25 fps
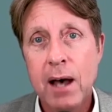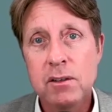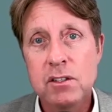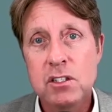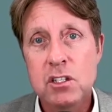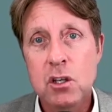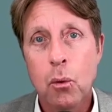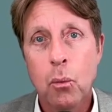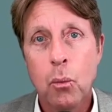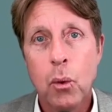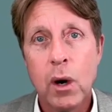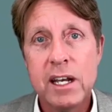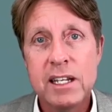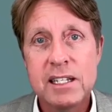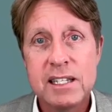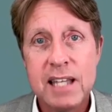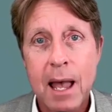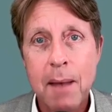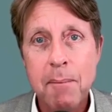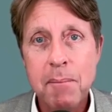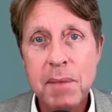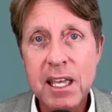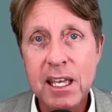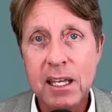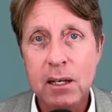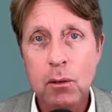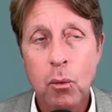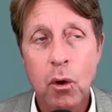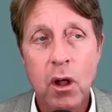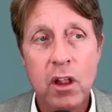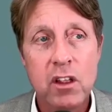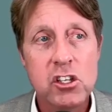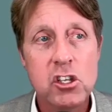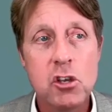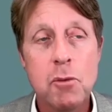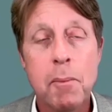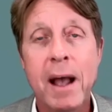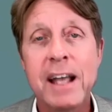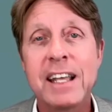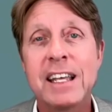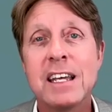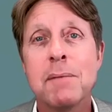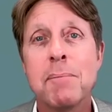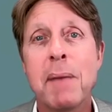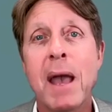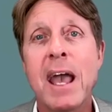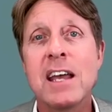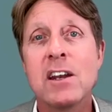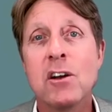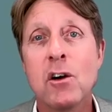So what does that mean? Well, you might get
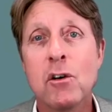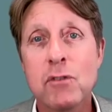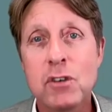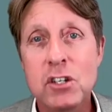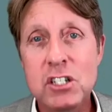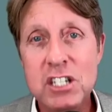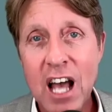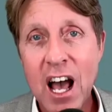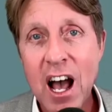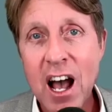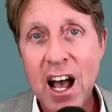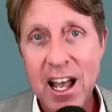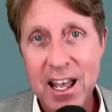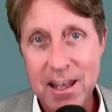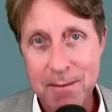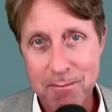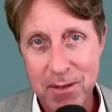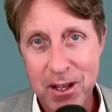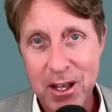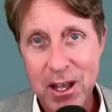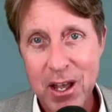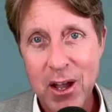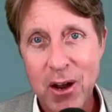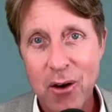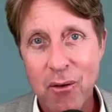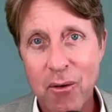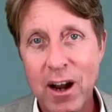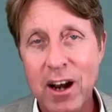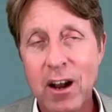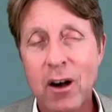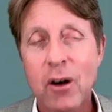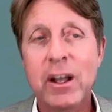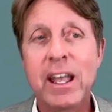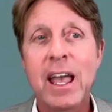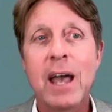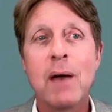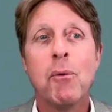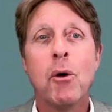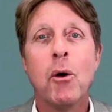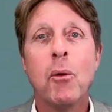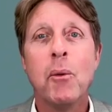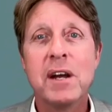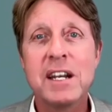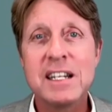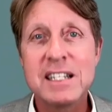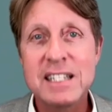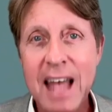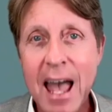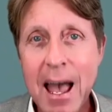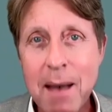paid over time, right? Okay, well, what
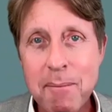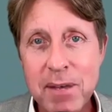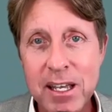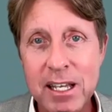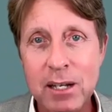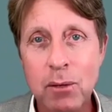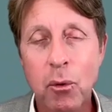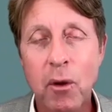does that mean?